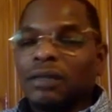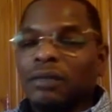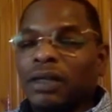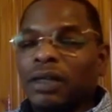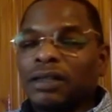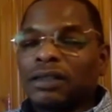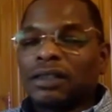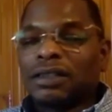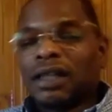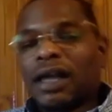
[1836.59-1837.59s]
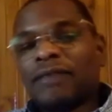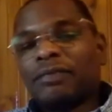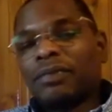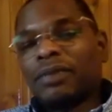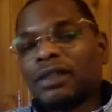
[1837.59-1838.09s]
because there's a lot
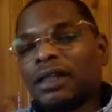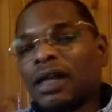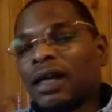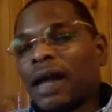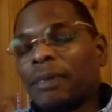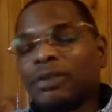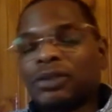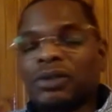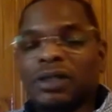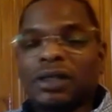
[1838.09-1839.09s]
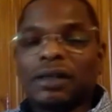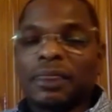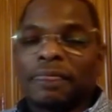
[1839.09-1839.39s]
of opportunity